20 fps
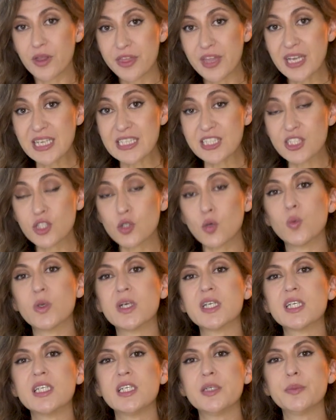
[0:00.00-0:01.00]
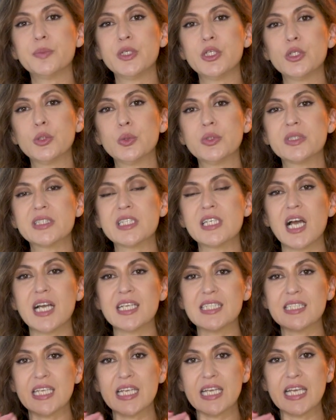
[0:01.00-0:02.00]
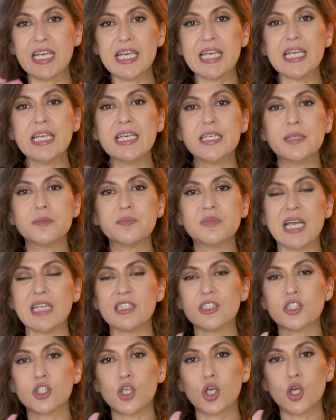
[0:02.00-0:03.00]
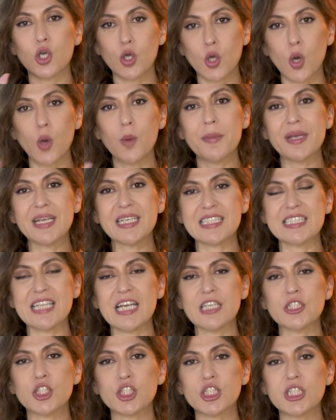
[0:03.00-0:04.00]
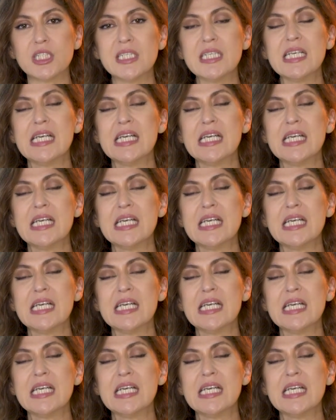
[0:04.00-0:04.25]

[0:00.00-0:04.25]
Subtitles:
this, we're going to be utilizing Helium 10's Chrome extension